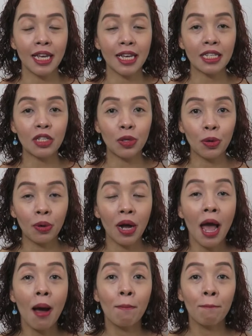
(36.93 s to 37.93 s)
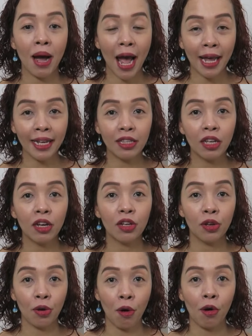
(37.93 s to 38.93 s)
is yung mind
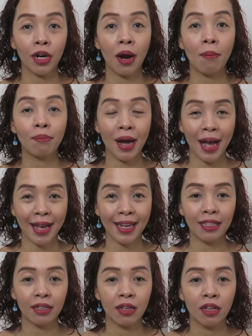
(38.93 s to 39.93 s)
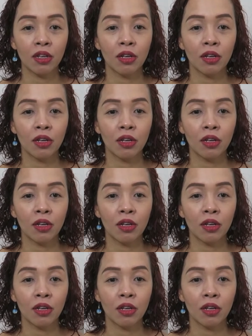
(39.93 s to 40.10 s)
your mind.